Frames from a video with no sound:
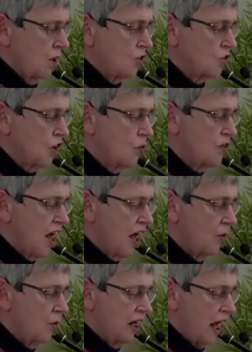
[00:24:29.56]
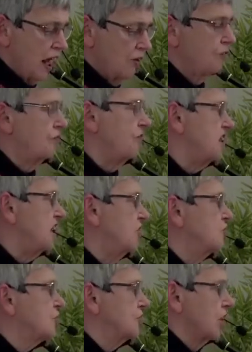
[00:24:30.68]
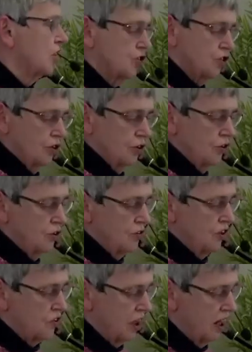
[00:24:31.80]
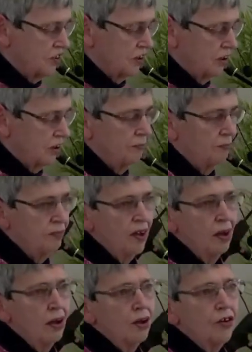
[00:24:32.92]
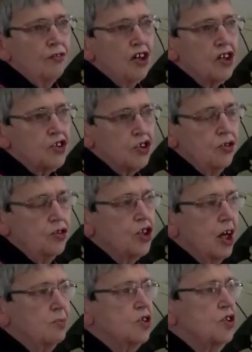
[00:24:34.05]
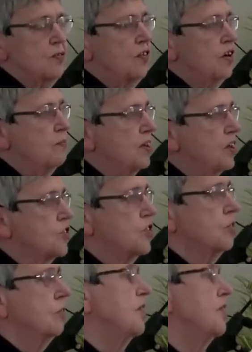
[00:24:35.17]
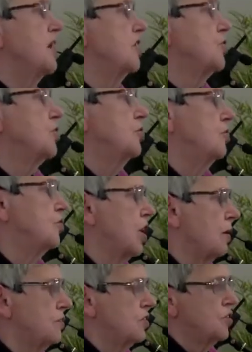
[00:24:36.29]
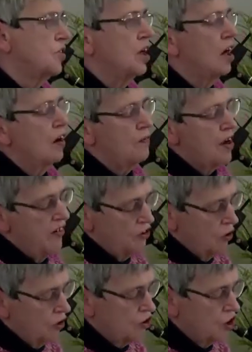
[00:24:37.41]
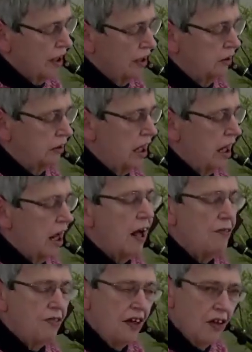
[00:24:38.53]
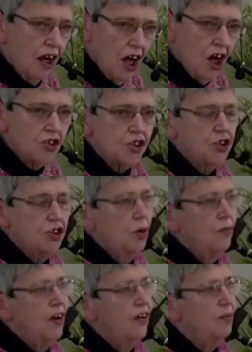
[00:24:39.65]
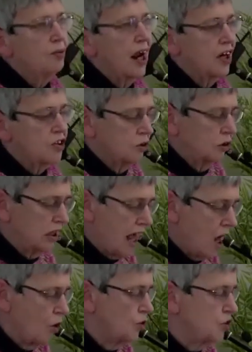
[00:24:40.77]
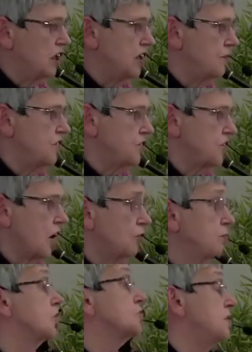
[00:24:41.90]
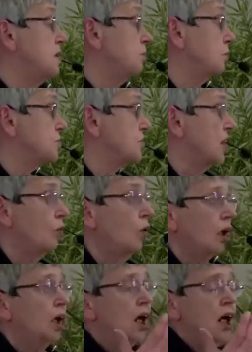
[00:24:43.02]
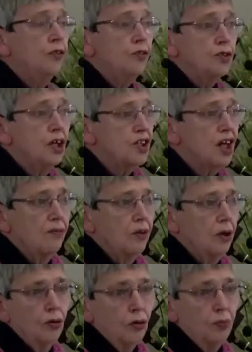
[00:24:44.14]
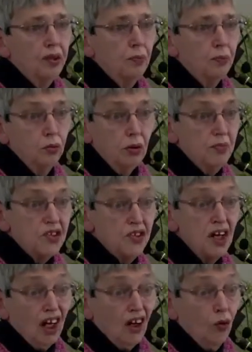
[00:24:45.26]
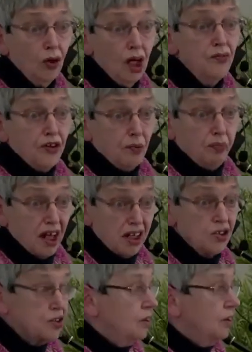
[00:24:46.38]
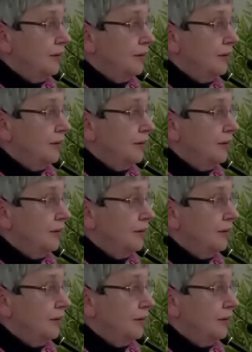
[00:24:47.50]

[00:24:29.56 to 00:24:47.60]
So there we have the introduction to this letter. The first two chapters are very personal, the next two chapters are very doctrinal, and then the last two are very practical, how to live this out. Because people were saying, well, if you don't have the law, people will be sinning all over the place.